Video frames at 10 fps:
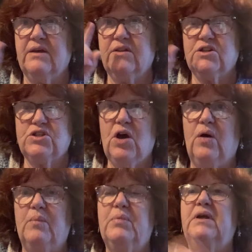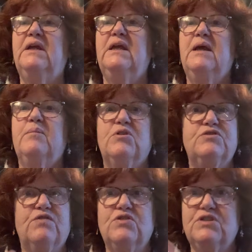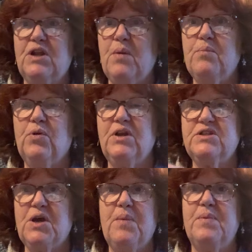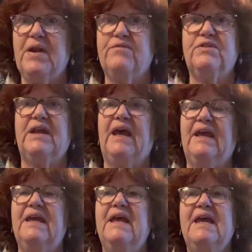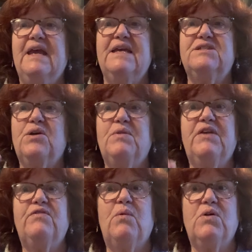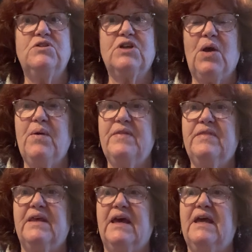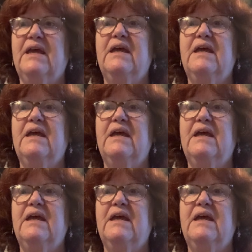at the top, because of course I don't pull it open every day. It's only if I want to go in there